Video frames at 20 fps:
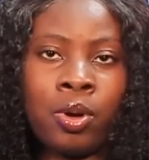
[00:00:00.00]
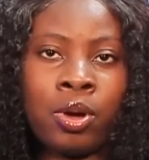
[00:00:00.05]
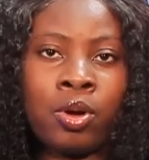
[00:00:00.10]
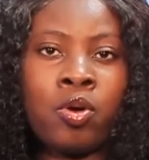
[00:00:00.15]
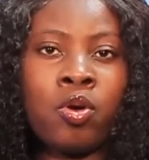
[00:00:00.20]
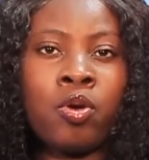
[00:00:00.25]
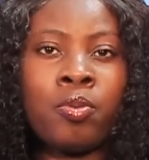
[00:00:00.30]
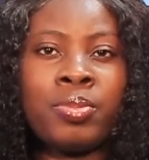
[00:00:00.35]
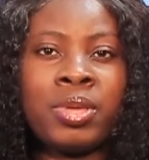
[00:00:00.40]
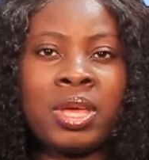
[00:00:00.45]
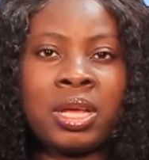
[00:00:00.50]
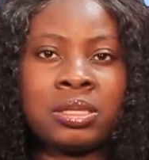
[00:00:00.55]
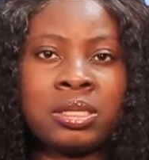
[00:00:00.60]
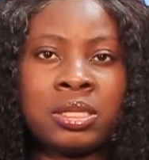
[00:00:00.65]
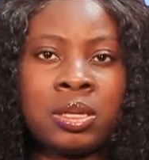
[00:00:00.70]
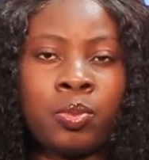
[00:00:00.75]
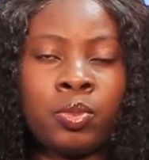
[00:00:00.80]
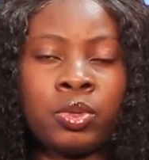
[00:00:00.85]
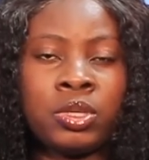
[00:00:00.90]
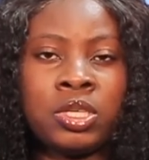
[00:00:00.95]
uncle be as
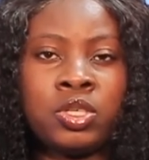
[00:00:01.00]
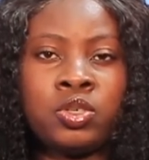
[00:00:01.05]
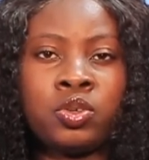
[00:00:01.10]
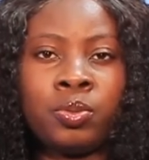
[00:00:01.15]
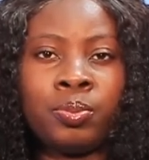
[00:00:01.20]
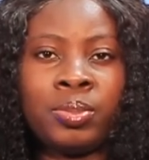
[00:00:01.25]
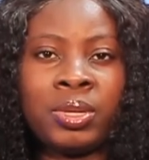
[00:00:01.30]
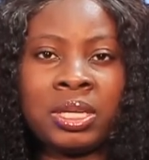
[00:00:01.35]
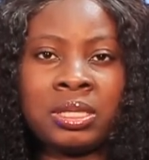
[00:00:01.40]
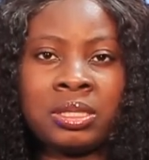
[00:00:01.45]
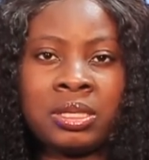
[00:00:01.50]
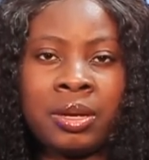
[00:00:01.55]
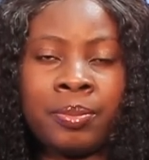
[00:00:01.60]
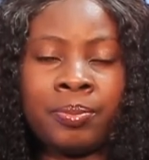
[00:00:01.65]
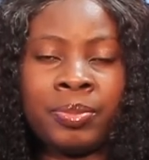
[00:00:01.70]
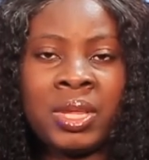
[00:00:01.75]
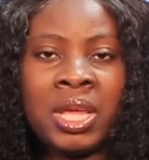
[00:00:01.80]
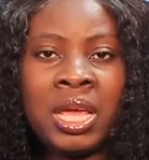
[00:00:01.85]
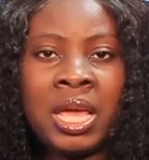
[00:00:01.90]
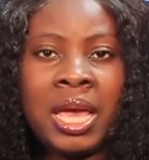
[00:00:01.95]
some when you do be at
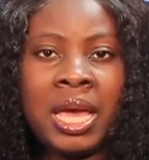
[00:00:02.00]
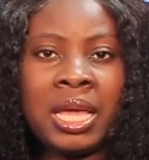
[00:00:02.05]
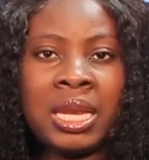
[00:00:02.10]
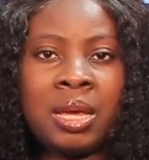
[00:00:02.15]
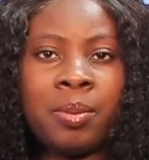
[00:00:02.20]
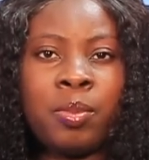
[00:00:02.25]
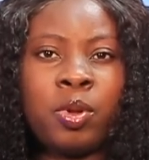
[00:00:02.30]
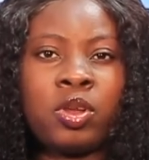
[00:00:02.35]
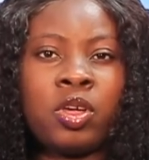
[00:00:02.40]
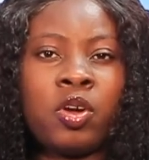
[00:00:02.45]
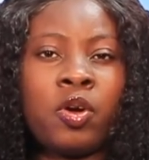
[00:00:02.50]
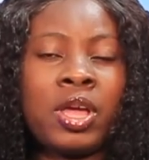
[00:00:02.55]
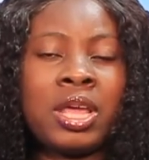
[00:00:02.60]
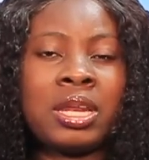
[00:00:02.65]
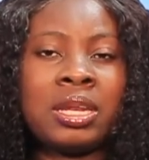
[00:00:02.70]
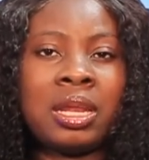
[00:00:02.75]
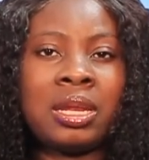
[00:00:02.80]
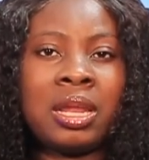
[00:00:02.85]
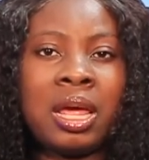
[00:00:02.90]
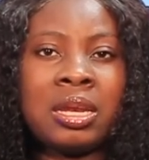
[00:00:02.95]
him, and your mother or
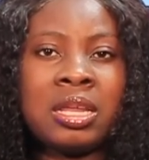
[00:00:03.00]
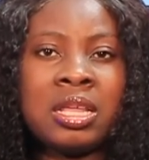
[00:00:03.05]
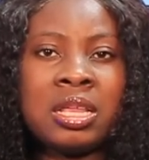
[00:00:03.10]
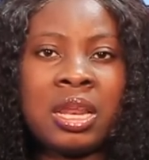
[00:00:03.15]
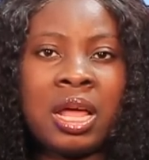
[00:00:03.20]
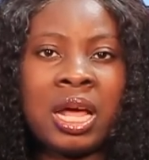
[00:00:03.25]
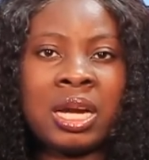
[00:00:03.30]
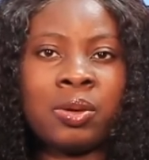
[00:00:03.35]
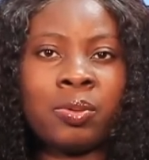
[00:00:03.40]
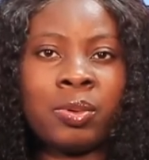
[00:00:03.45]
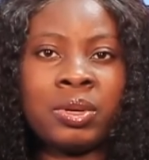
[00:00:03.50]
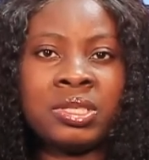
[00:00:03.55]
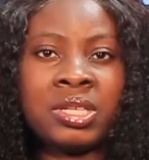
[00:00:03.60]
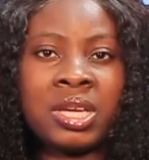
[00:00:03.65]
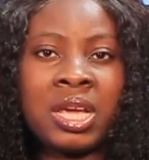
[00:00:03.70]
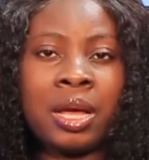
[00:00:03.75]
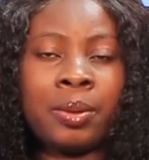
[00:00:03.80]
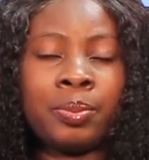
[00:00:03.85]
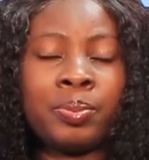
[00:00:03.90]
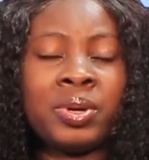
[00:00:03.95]
enda dani nano, where
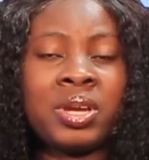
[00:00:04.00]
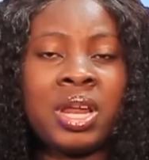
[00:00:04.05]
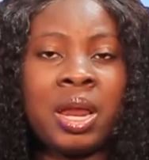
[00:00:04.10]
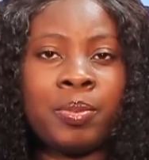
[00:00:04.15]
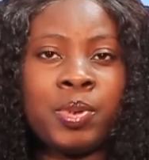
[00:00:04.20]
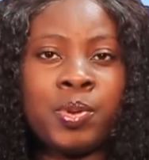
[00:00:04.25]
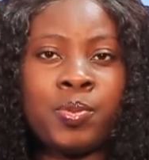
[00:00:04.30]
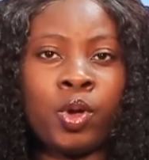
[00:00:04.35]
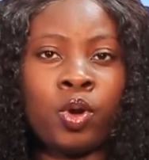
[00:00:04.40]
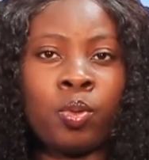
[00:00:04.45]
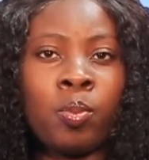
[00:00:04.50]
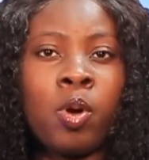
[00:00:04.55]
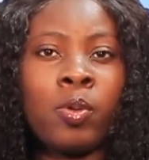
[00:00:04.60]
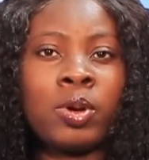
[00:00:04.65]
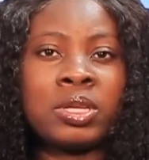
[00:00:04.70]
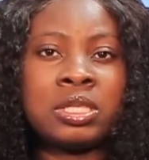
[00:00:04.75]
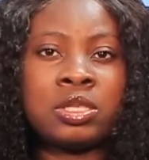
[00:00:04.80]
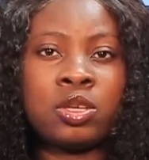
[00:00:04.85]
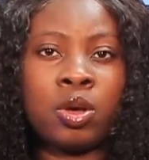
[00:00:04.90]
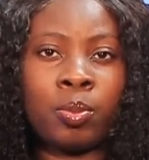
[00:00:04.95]
Jay, bring a ribbon more
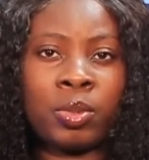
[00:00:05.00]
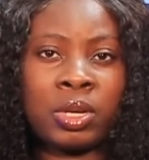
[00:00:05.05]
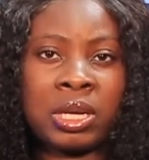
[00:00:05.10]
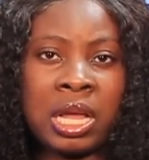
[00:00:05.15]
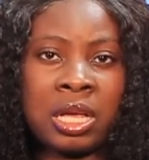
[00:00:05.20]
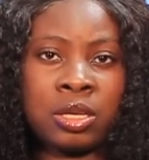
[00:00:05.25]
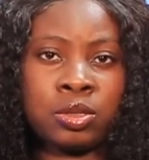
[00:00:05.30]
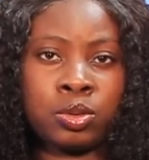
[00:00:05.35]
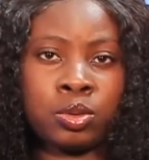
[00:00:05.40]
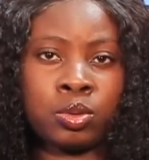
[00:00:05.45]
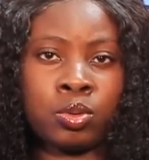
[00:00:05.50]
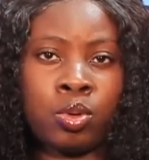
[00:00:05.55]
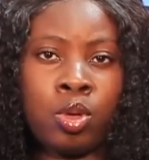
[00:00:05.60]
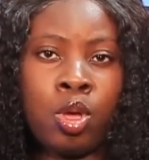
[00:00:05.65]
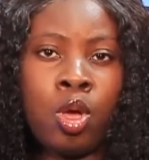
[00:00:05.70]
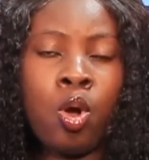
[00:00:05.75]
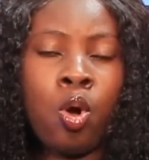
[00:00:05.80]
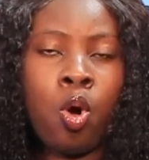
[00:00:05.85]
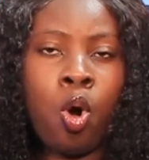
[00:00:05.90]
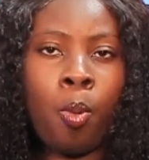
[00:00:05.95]
with your monasono,
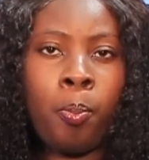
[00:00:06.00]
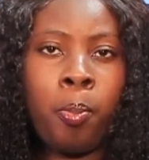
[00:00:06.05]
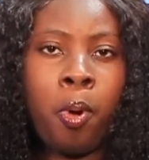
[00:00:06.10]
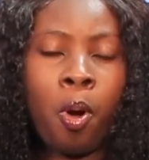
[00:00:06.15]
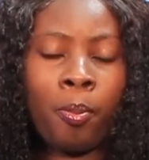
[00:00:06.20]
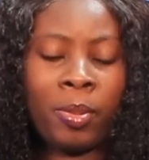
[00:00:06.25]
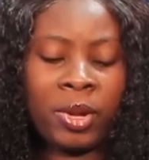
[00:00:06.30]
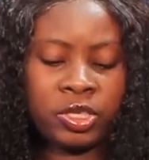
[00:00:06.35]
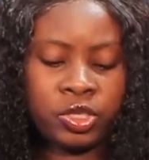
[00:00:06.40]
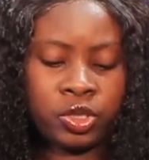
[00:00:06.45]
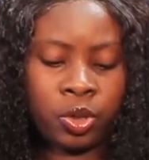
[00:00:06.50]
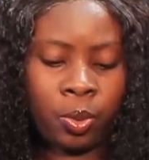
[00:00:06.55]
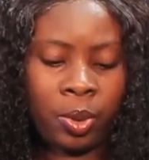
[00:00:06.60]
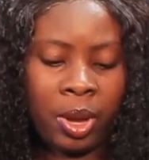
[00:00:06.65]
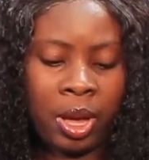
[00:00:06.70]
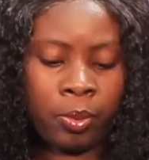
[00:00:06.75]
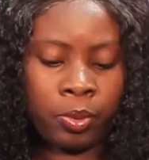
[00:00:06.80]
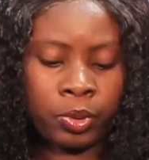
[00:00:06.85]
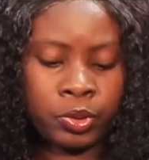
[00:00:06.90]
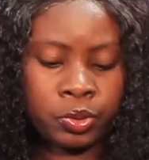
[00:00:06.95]
or Paul Machel
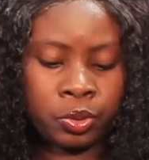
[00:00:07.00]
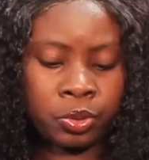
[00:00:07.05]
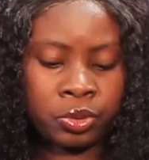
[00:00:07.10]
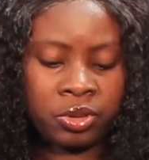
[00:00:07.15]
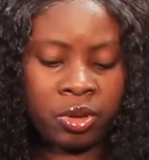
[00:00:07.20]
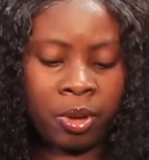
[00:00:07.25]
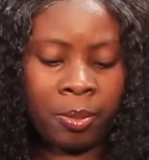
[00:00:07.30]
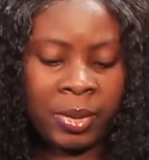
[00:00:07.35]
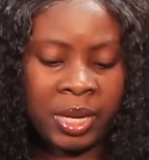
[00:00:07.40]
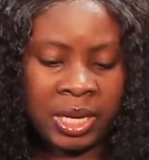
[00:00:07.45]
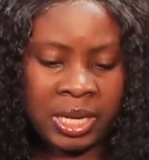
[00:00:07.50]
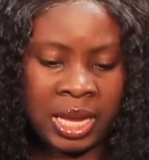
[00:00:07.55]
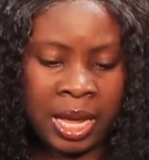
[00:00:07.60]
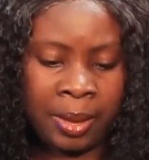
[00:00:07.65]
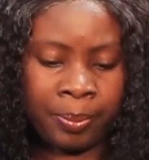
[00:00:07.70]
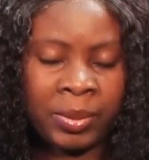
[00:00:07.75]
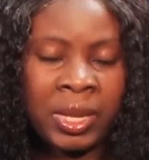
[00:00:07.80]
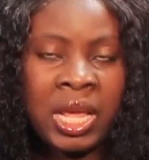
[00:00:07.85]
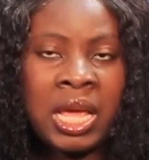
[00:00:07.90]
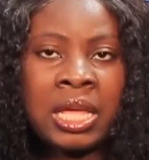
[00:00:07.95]
ever social media.